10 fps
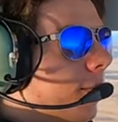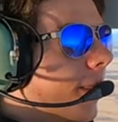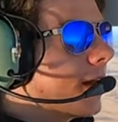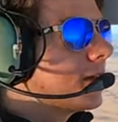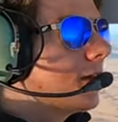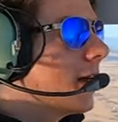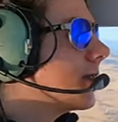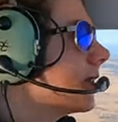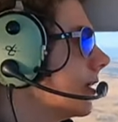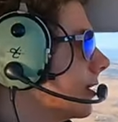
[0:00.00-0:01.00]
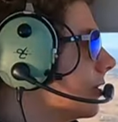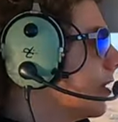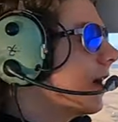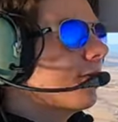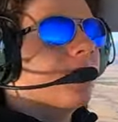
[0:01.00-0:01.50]
that's less things you
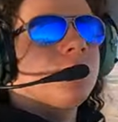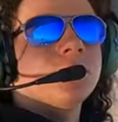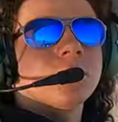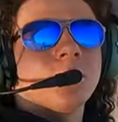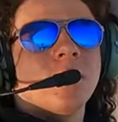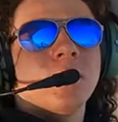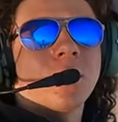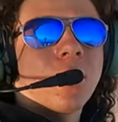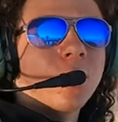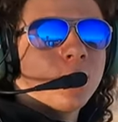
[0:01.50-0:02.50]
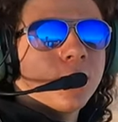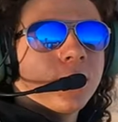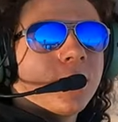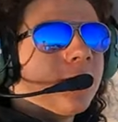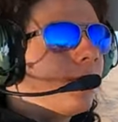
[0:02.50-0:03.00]
have to do, so maybe you're
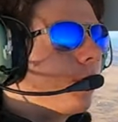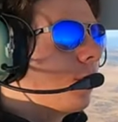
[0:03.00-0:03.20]
already, if it